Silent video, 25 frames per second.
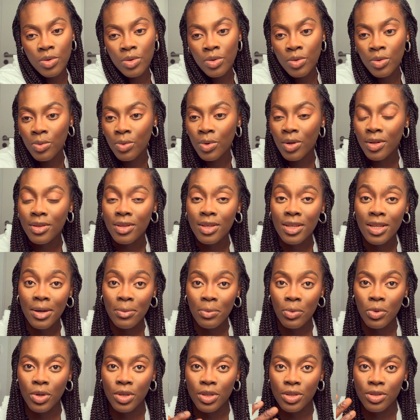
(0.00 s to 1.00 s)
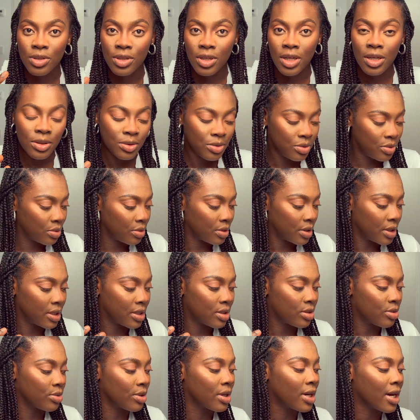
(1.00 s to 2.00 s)
One thing I'm going to now do is
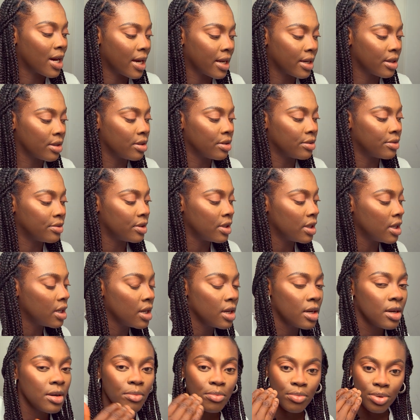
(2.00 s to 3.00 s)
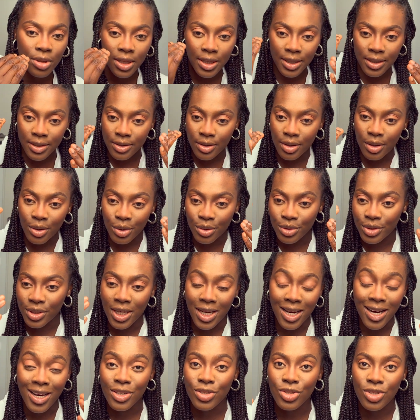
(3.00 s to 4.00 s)
to kind of blend all
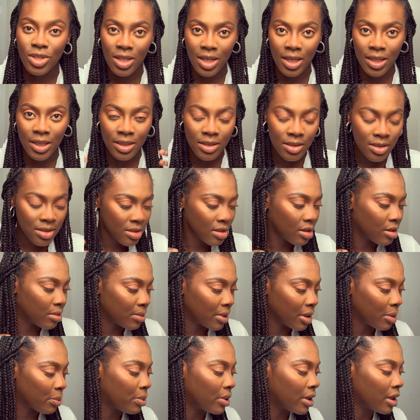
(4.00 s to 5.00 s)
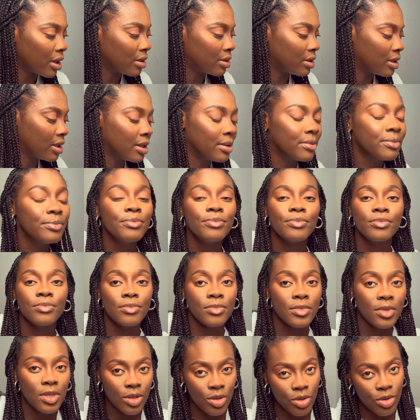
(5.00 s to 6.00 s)
the ash lines on my powder
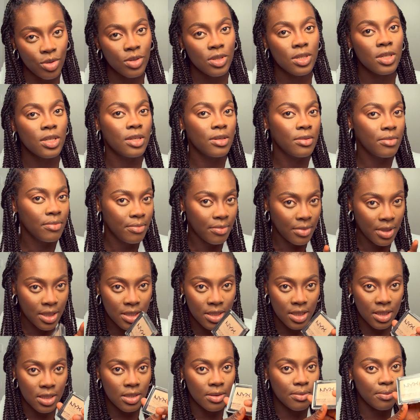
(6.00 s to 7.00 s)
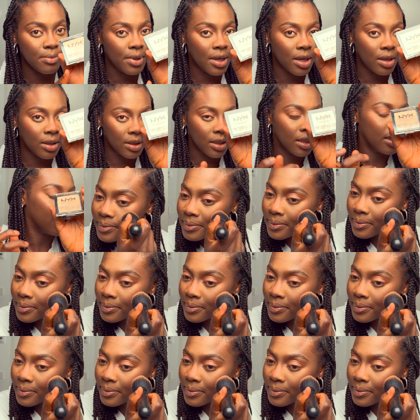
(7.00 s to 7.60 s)
using my setting powder.